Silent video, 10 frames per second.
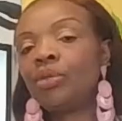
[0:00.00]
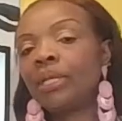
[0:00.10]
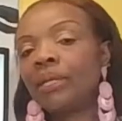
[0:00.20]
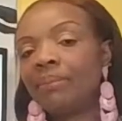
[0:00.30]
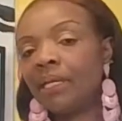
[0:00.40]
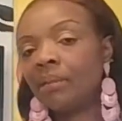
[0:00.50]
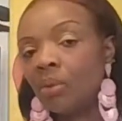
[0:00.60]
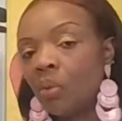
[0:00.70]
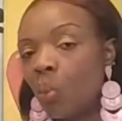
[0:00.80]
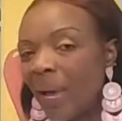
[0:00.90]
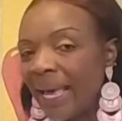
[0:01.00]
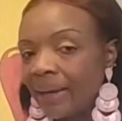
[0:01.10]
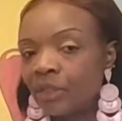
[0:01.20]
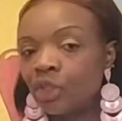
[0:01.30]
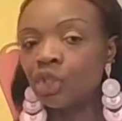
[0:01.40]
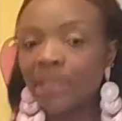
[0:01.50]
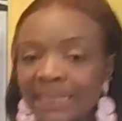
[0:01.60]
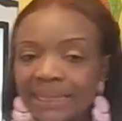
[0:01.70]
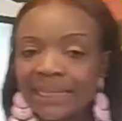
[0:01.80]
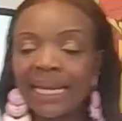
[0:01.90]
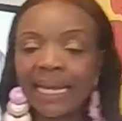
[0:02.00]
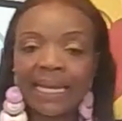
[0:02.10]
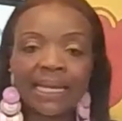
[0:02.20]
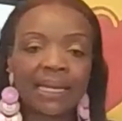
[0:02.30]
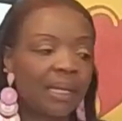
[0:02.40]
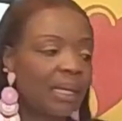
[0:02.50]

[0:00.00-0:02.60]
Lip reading: you can make them aware. Just like